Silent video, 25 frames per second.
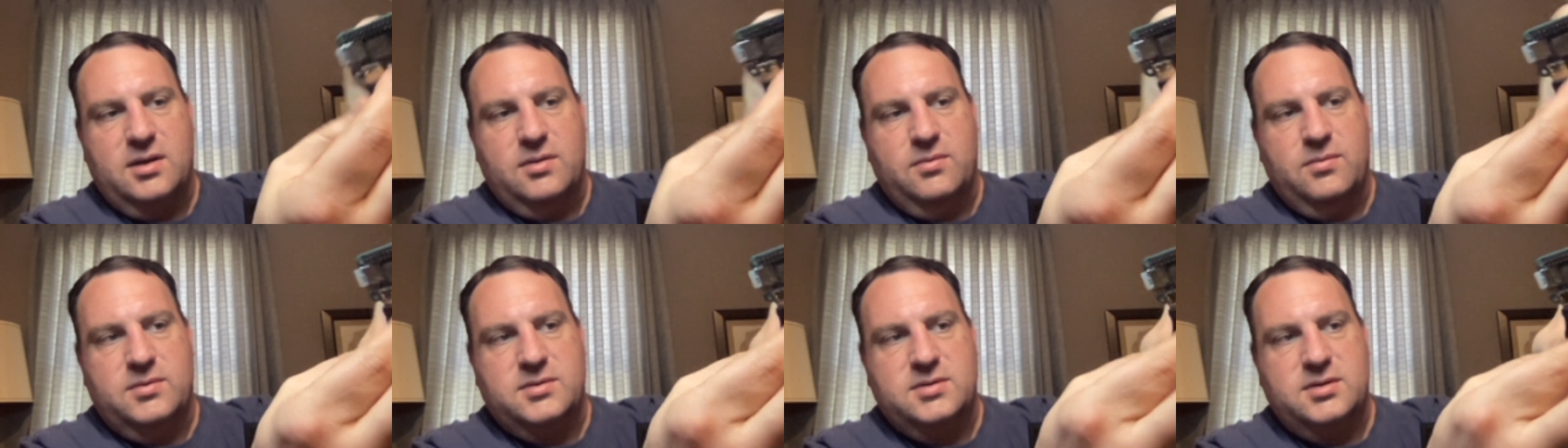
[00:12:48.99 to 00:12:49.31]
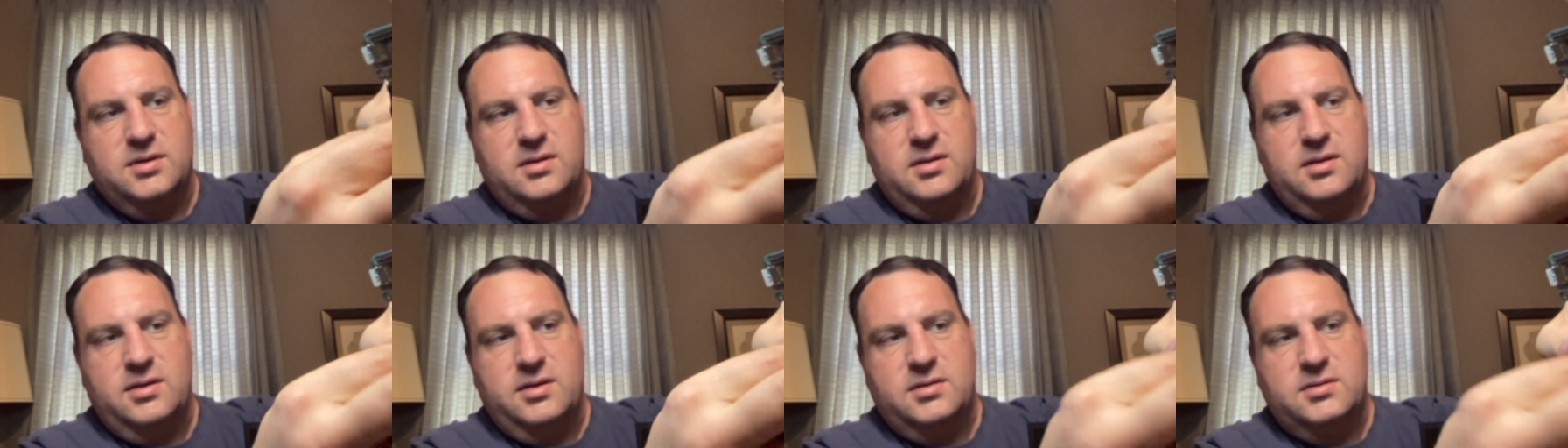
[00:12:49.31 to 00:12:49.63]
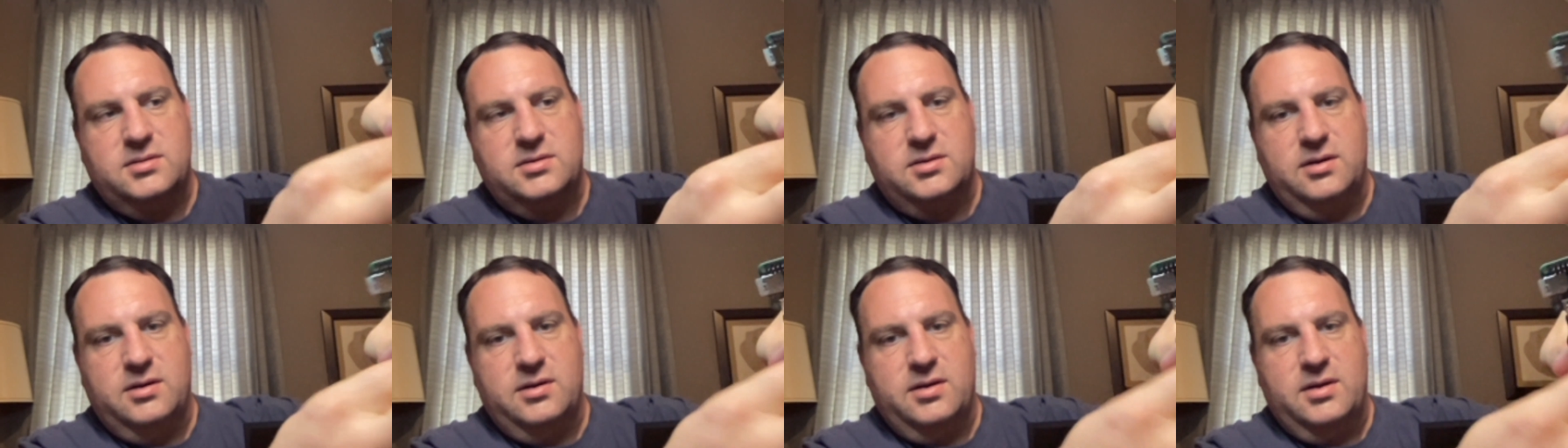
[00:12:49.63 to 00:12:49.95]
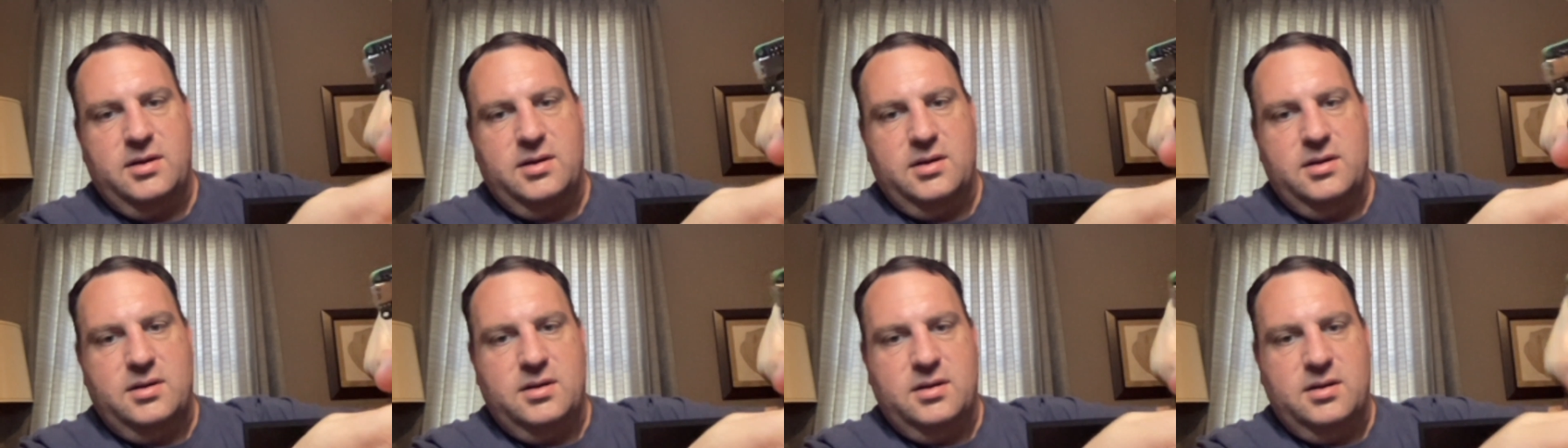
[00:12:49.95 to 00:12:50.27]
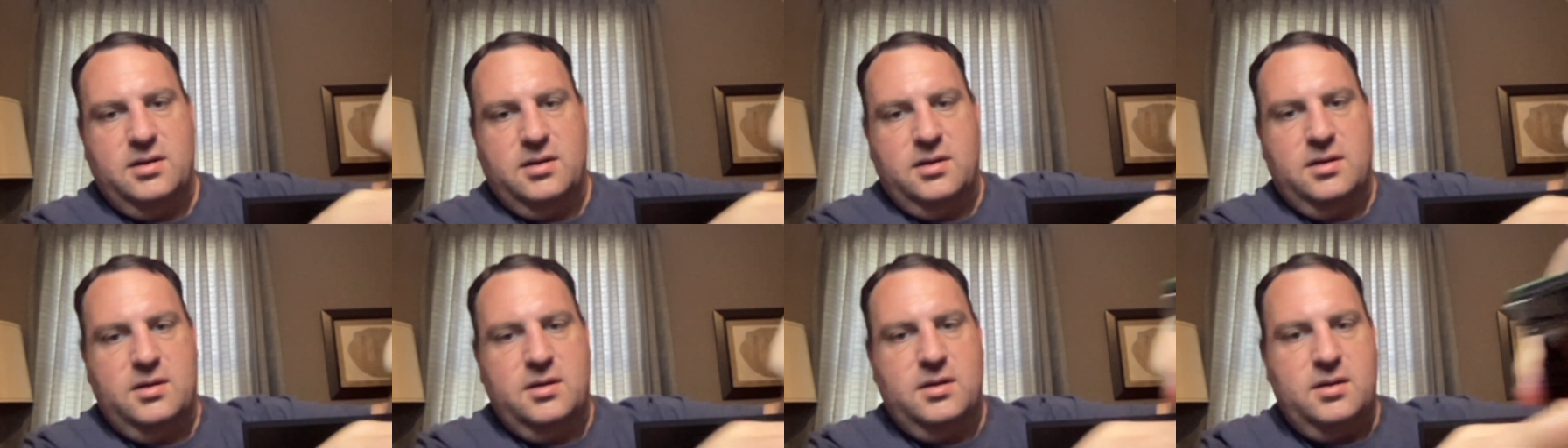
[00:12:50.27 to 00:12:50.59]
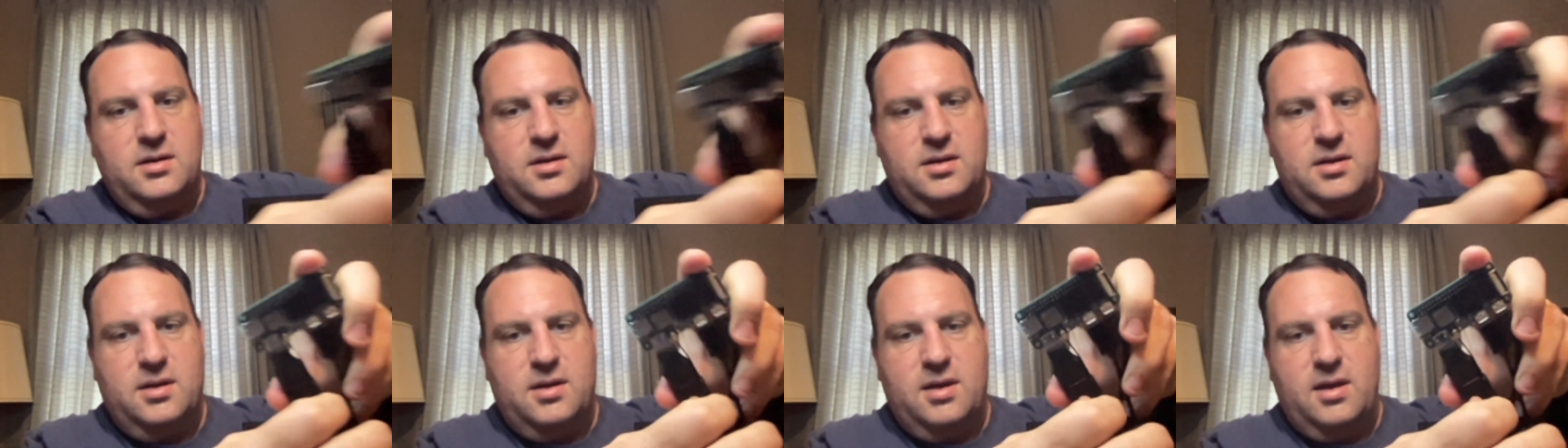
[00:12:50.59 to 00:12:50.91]
And once it clicks, you're in,
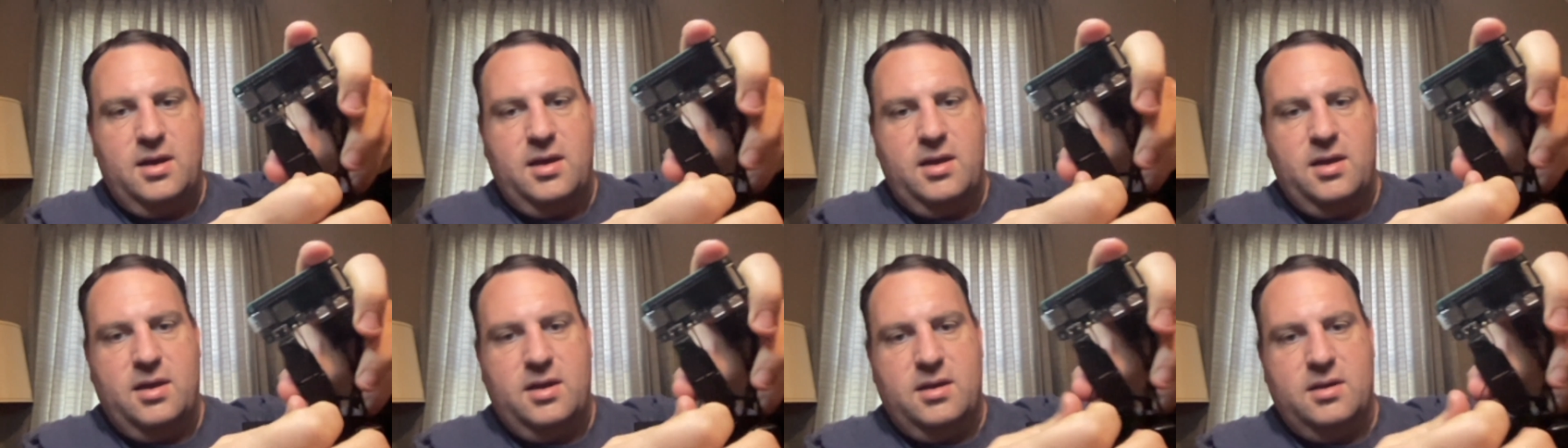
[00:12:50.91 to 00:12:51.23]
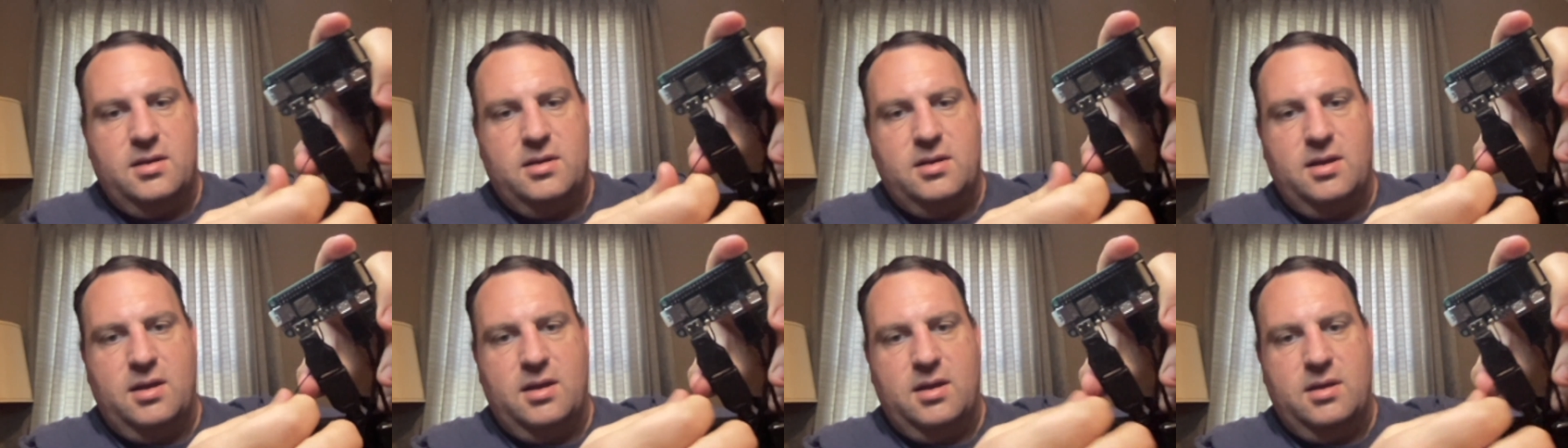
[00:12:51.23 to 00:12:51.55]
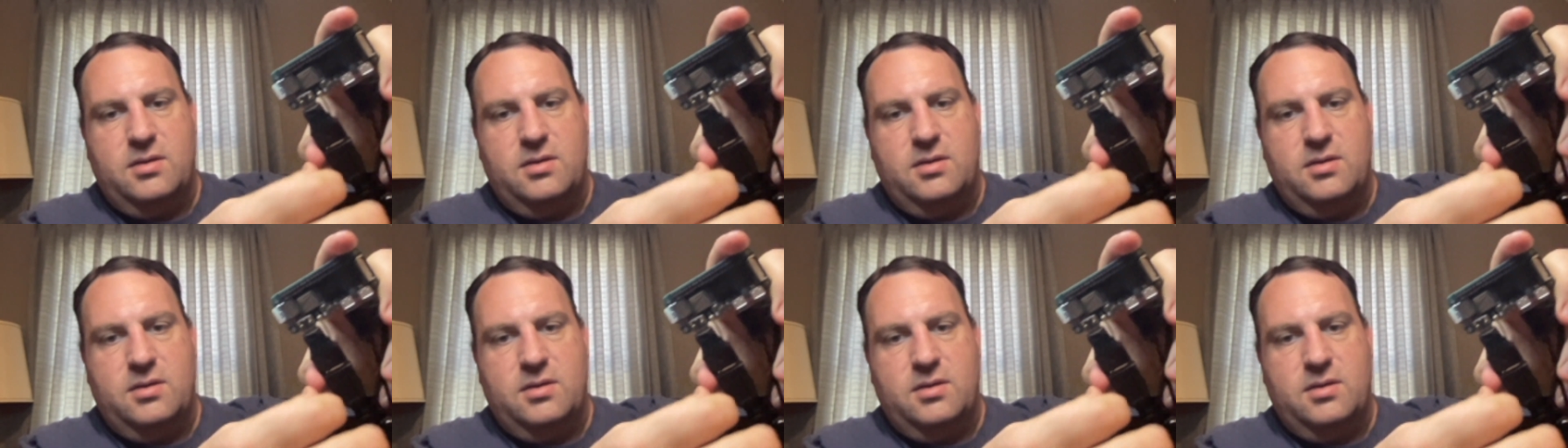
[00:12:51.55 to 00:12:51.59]
and uh,